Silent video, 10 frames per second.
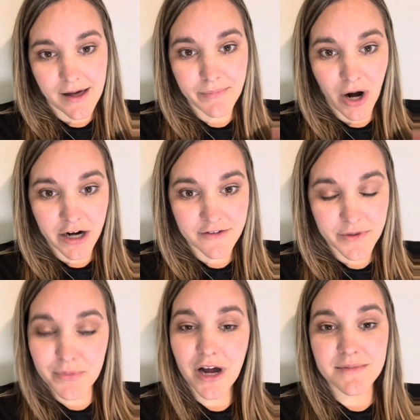part of
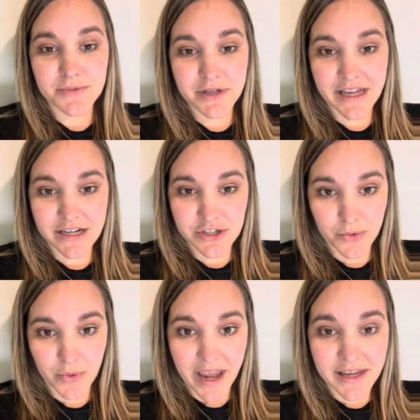the prompt related to
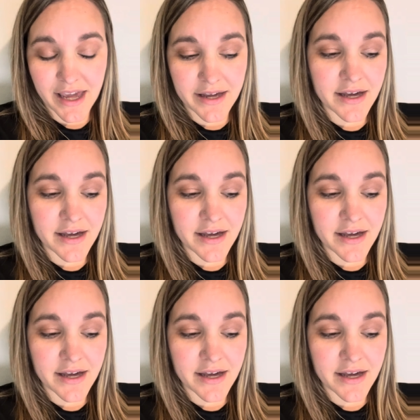ranking.